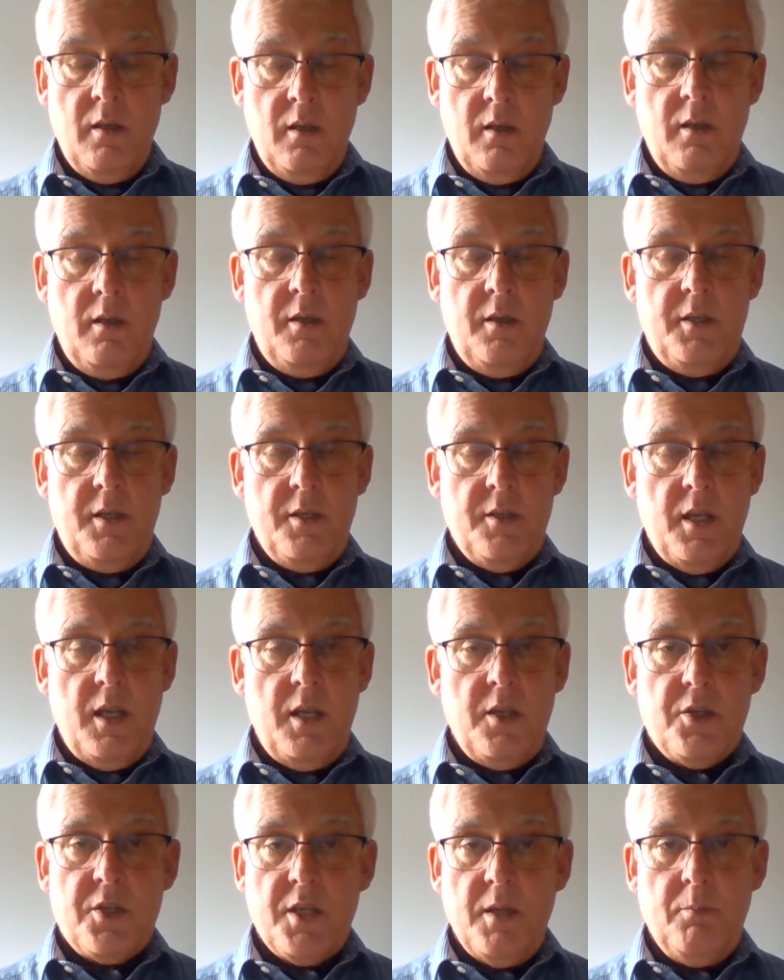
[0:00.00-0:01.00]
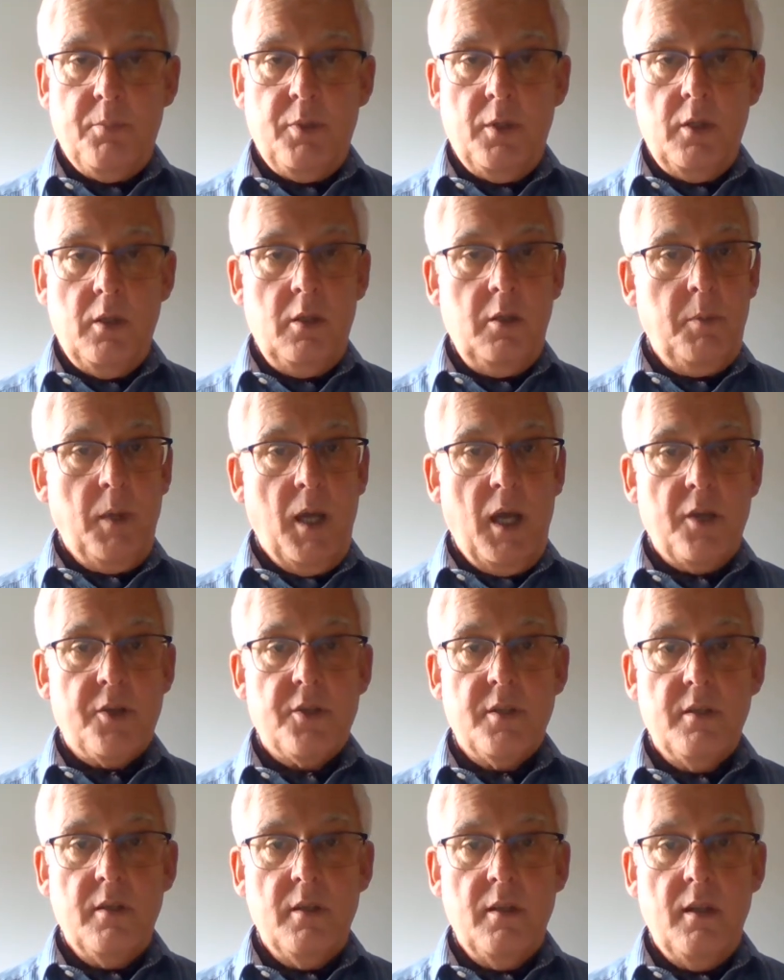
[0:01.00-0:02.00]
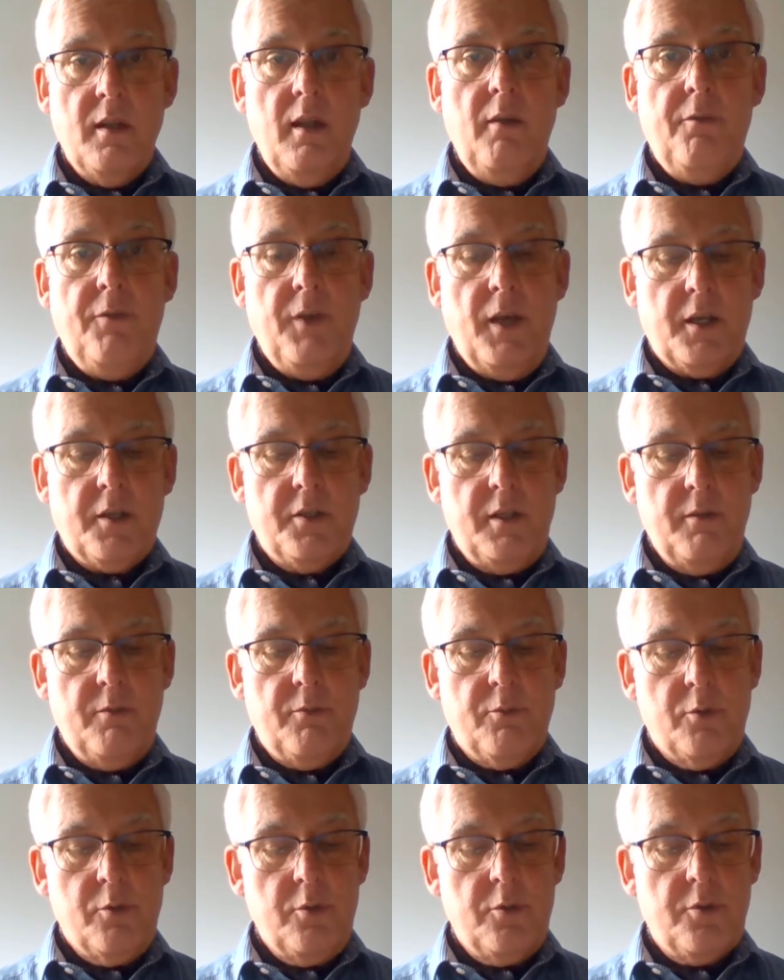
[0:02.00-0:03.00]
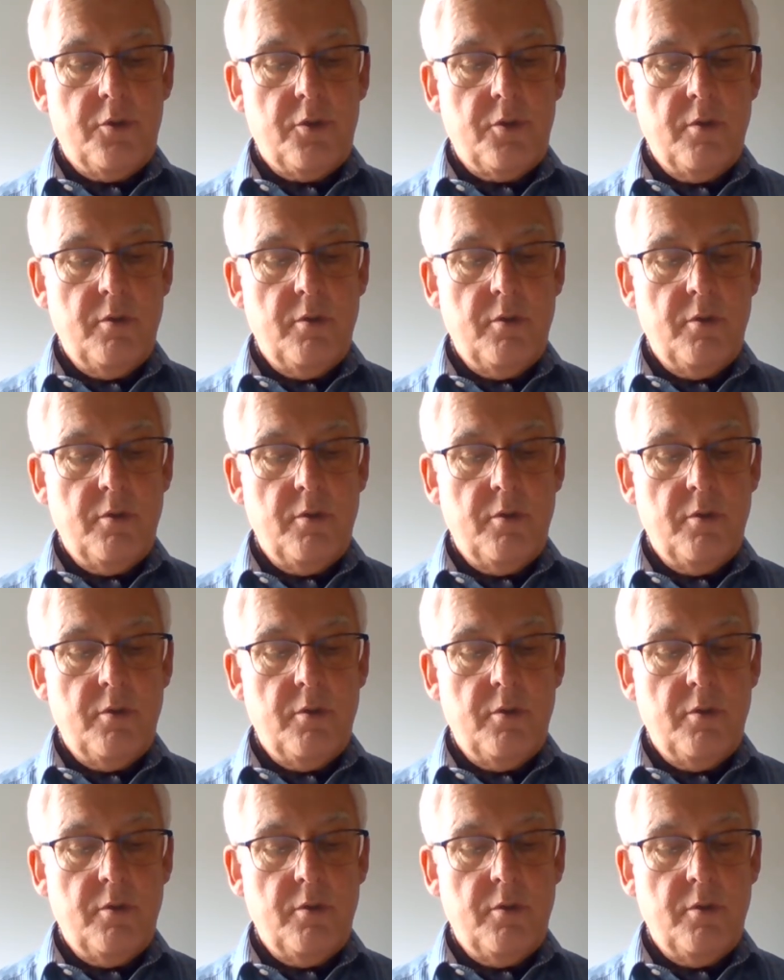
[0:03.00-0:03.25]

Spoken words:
It is a simple but effective ruse.